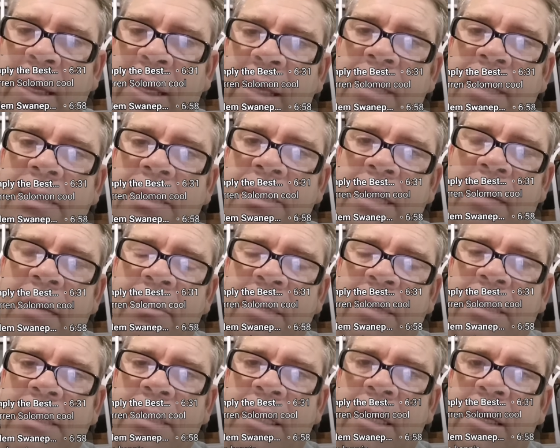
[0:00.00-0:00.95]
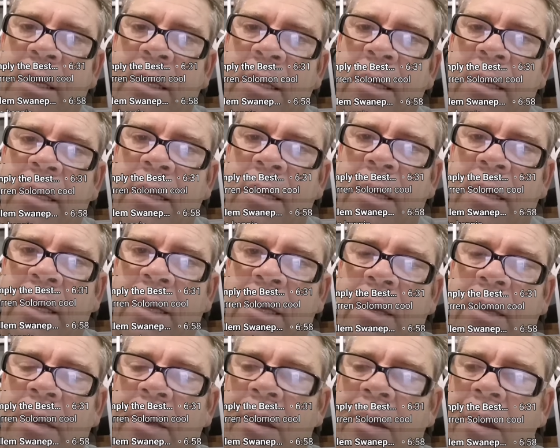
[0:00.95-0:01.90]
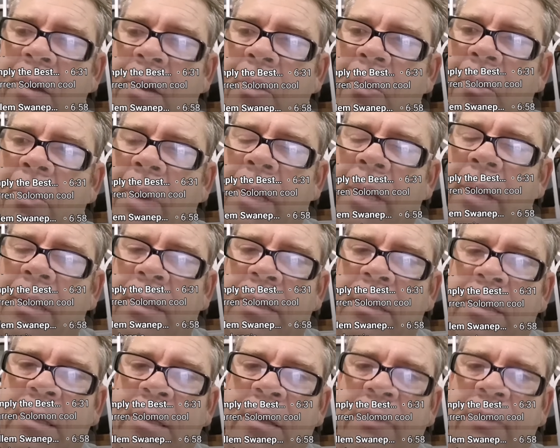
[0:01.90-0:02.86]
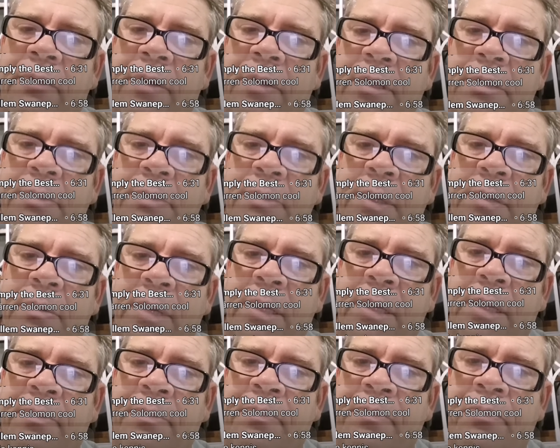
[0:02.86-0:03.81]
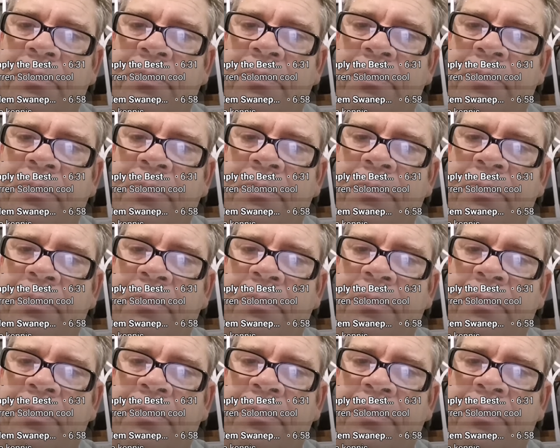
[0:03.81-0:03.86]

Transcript: can establish what the difference between